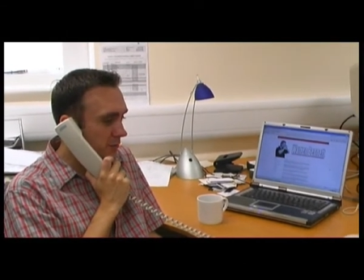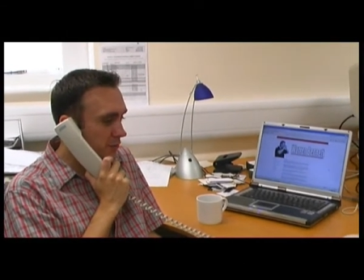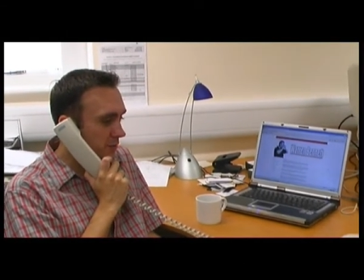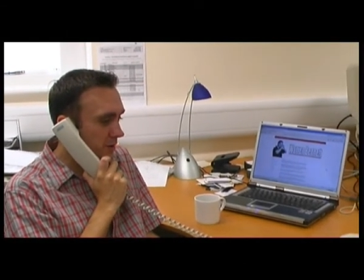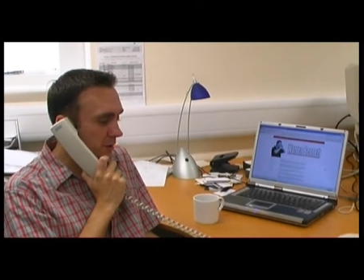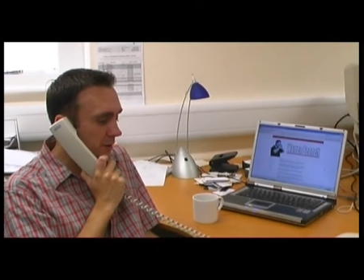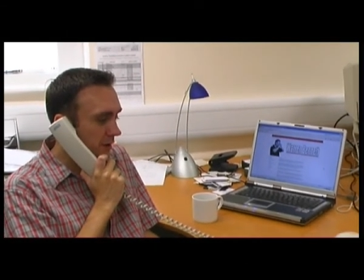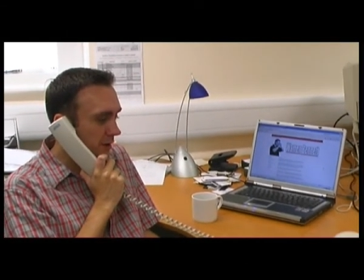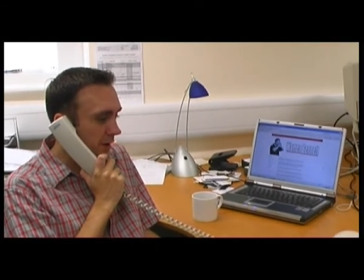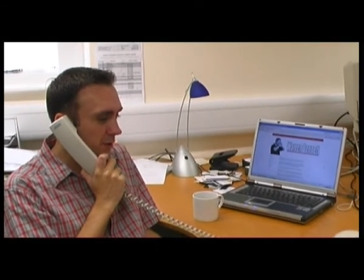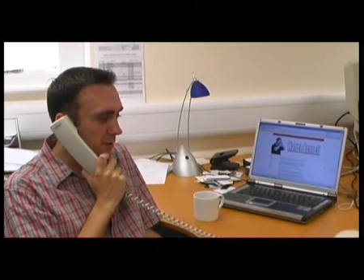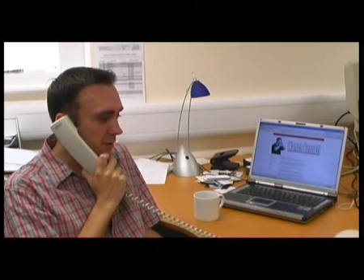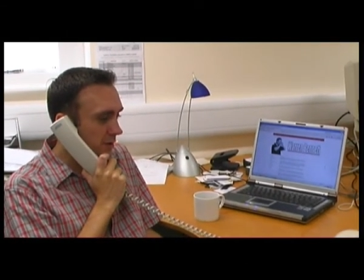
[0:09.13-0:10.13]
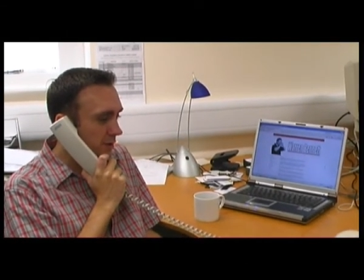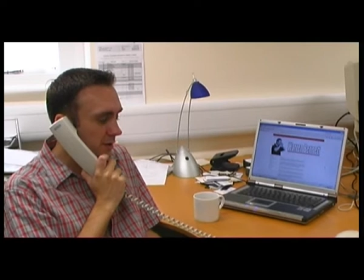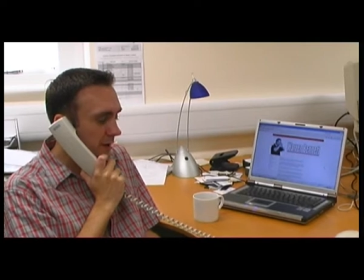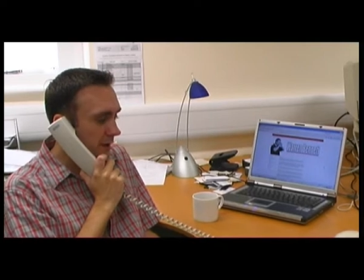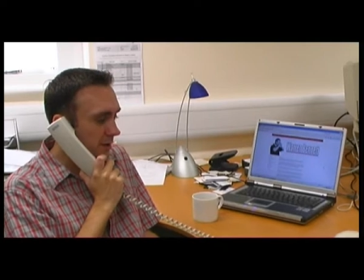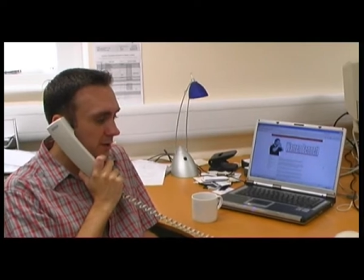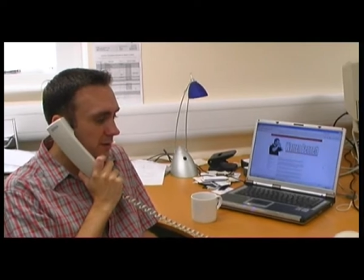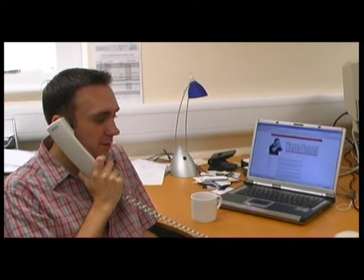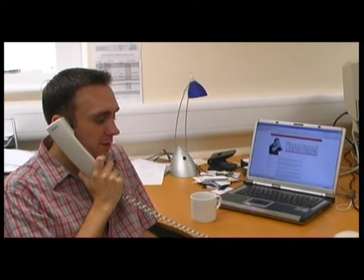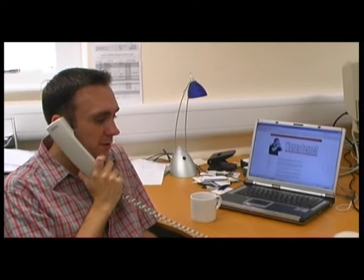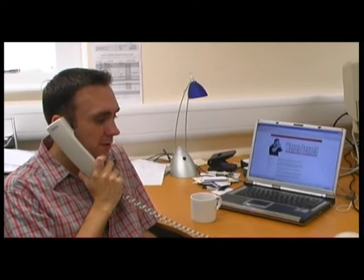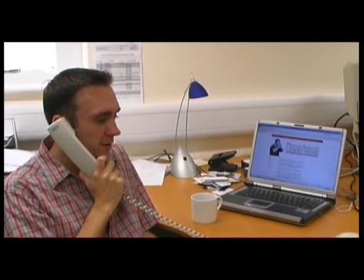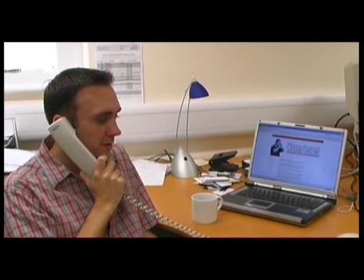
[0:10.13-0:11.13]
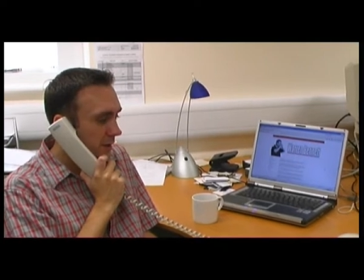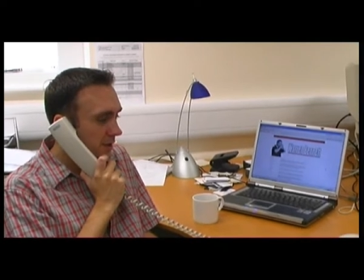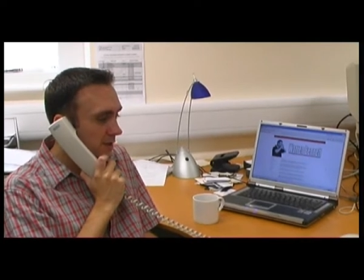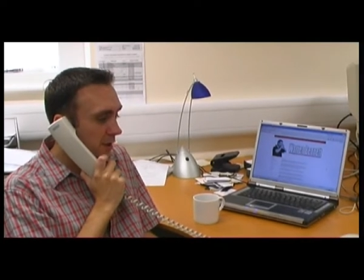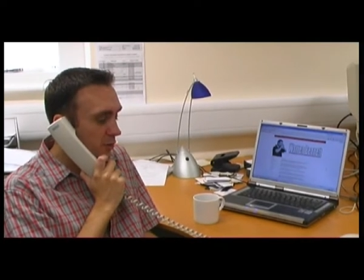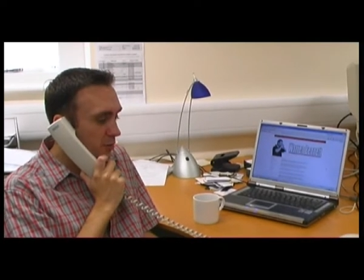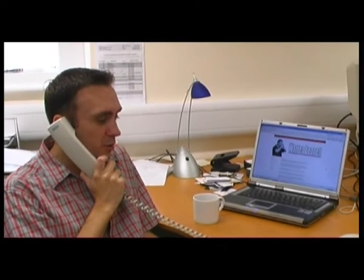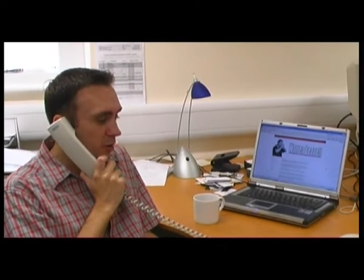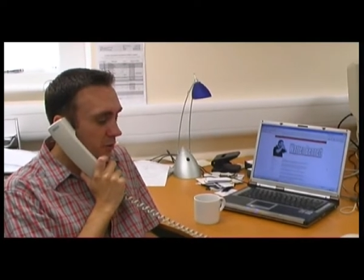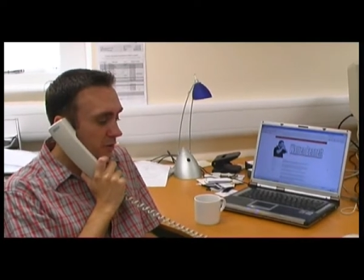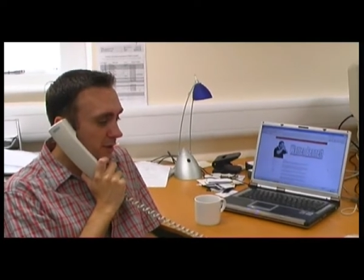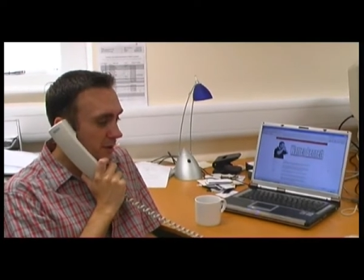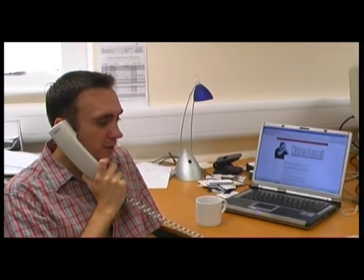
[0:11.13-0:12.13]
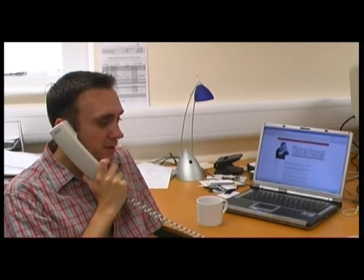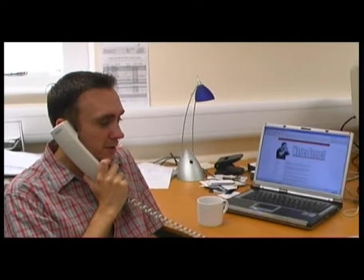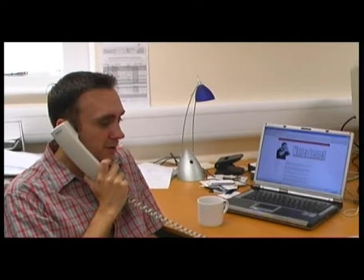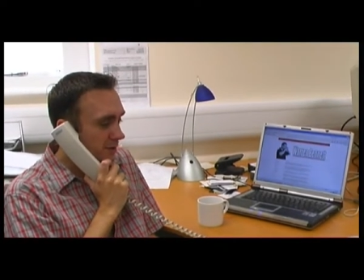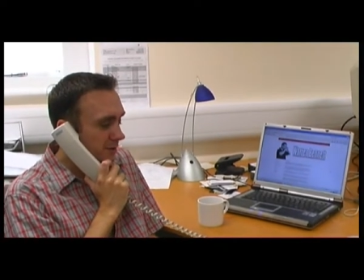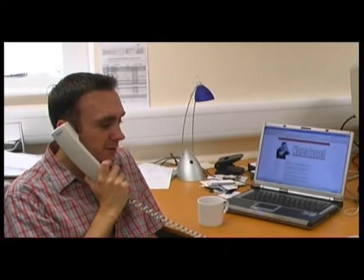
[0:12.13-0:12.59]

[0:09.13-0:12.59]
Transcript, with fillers: wanted to know how we could do that. Is there a process?